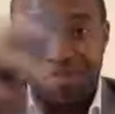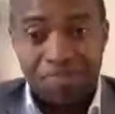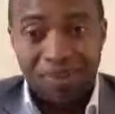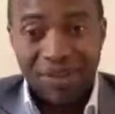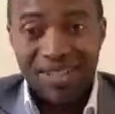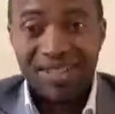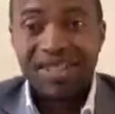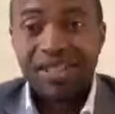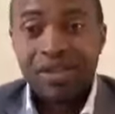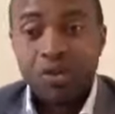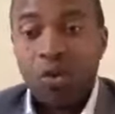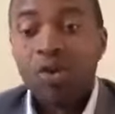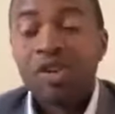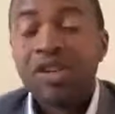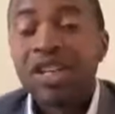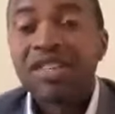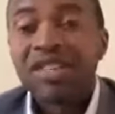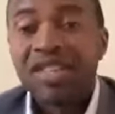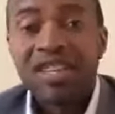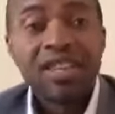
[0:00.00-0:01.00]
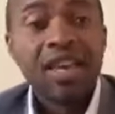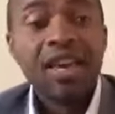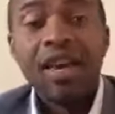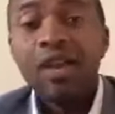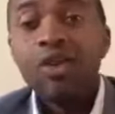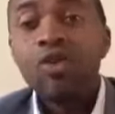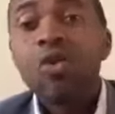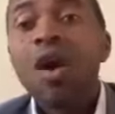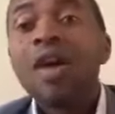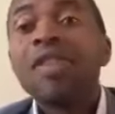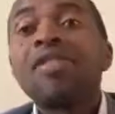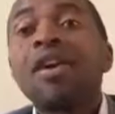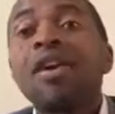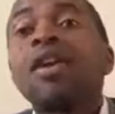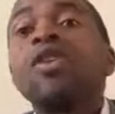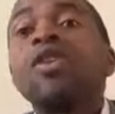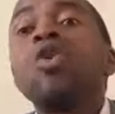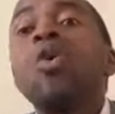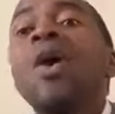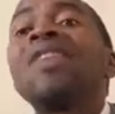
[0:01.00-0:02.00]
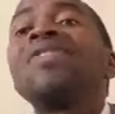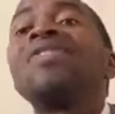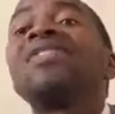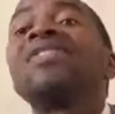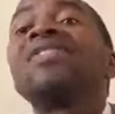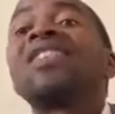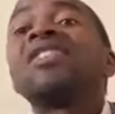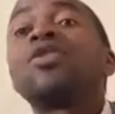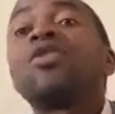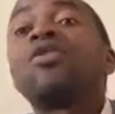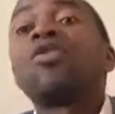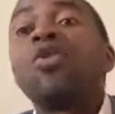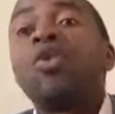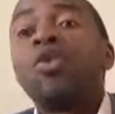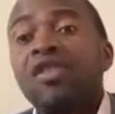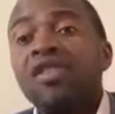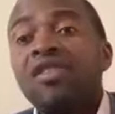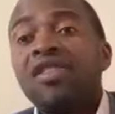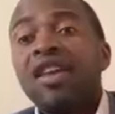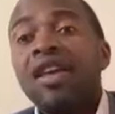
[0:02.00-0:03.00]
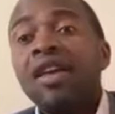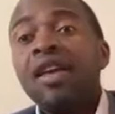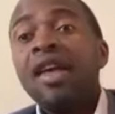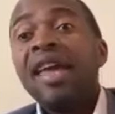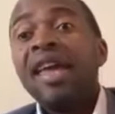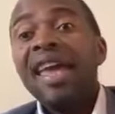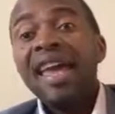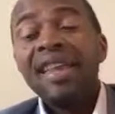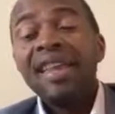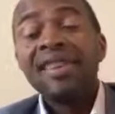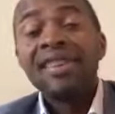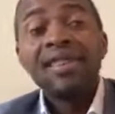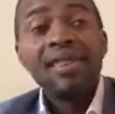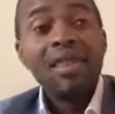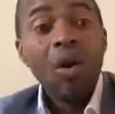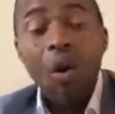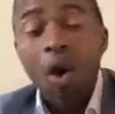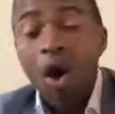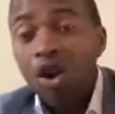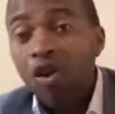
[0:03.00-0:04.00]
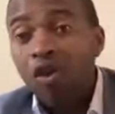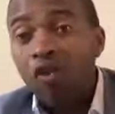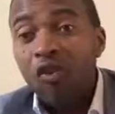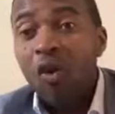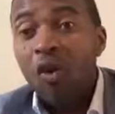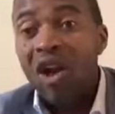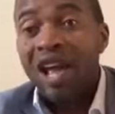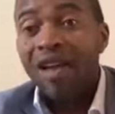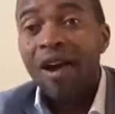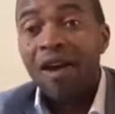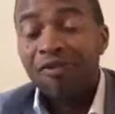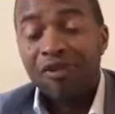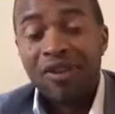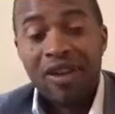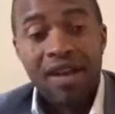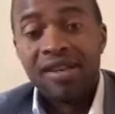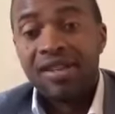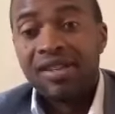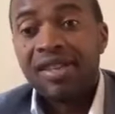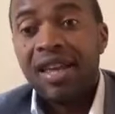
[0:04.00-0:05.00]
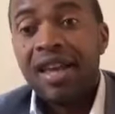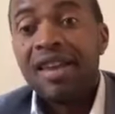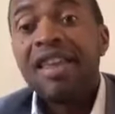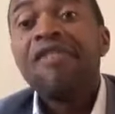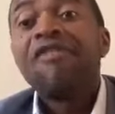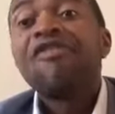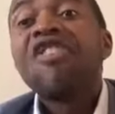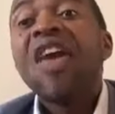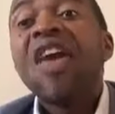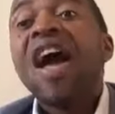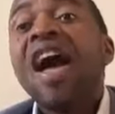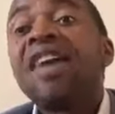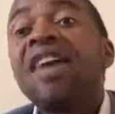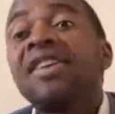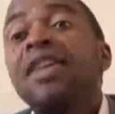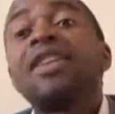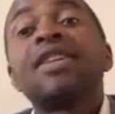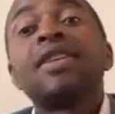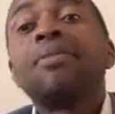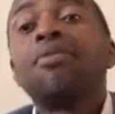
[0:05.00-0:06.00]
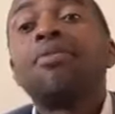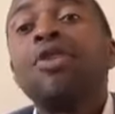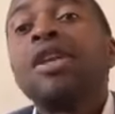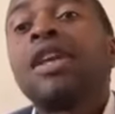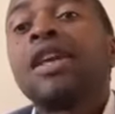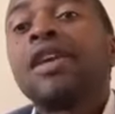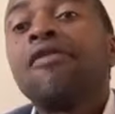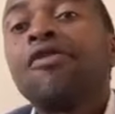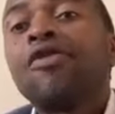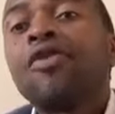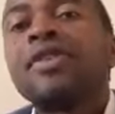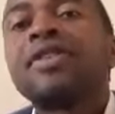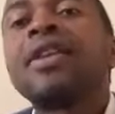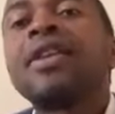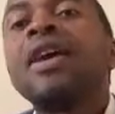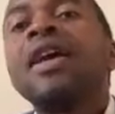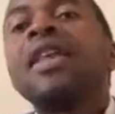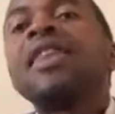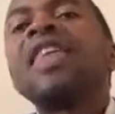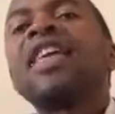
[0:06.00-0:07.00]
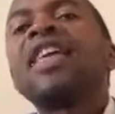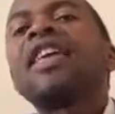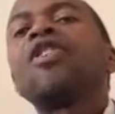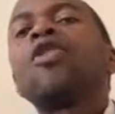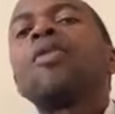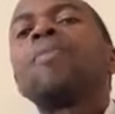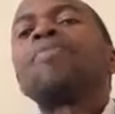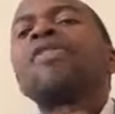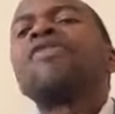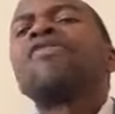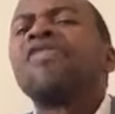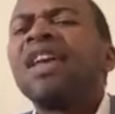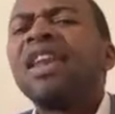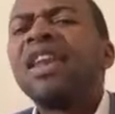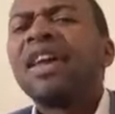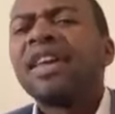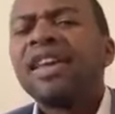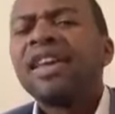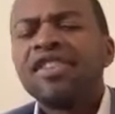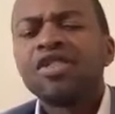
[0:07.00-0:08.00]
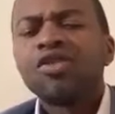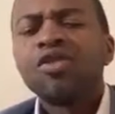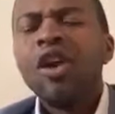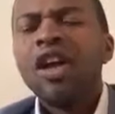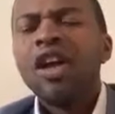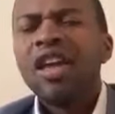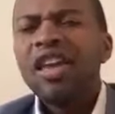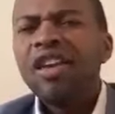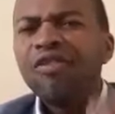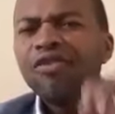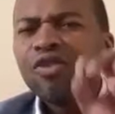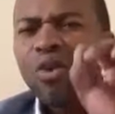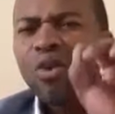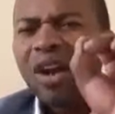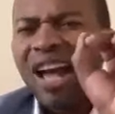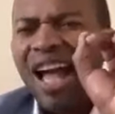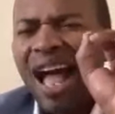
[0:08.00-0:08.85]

building called the church. You are the you are the church of God there. And all of Afghanistan, if they are under demonic influence, they cannot prevail against you. If you